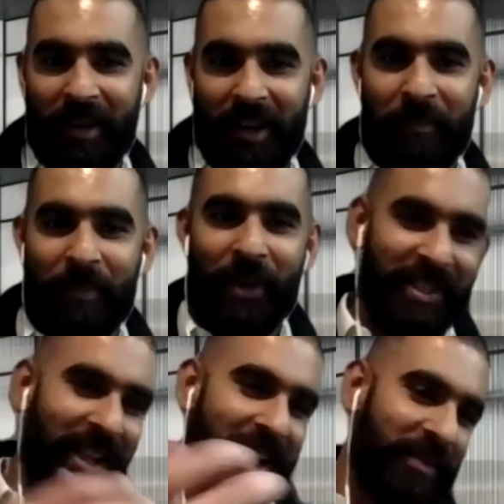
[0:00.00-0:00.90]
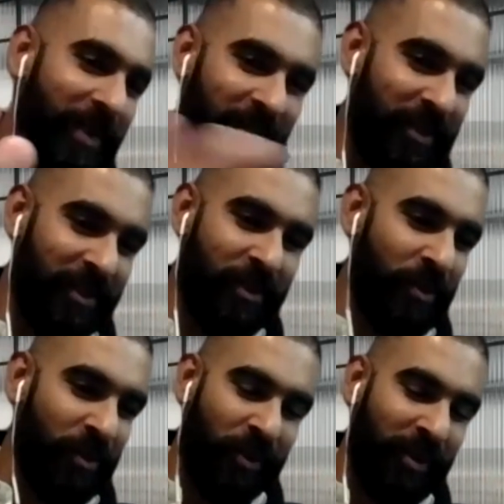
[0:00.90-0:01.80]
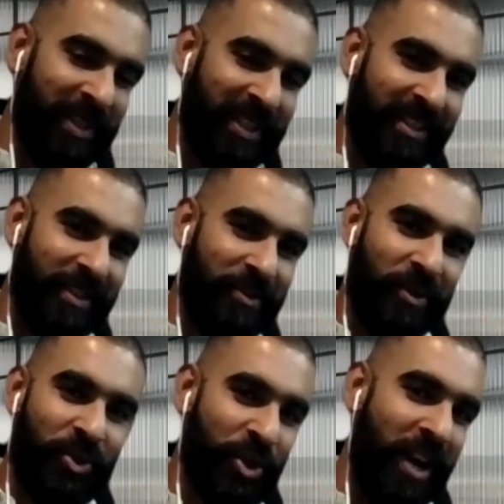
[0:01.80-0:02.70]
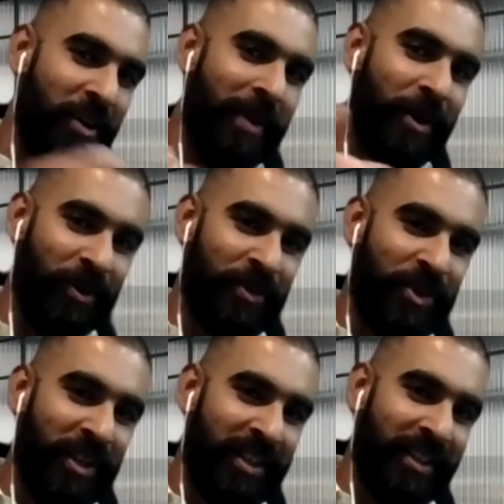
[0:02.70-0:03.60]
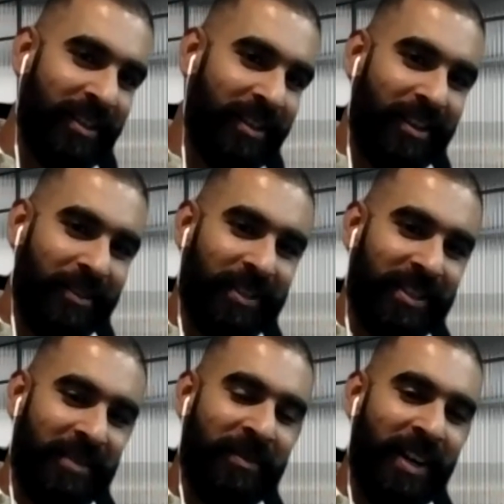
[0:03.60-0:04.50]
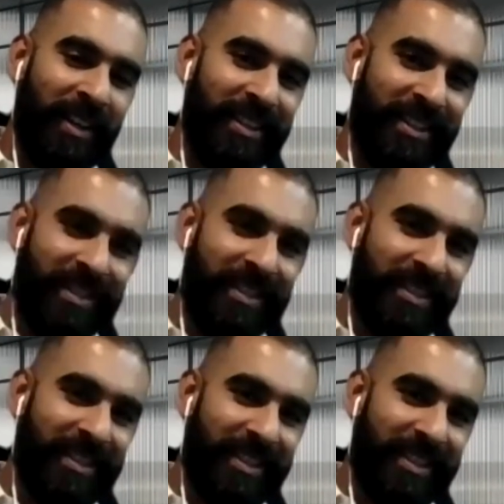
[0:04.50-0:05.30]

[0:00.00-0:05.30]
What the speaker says: a personal aspect of you or the business that you could share about your journey with some of our listeners.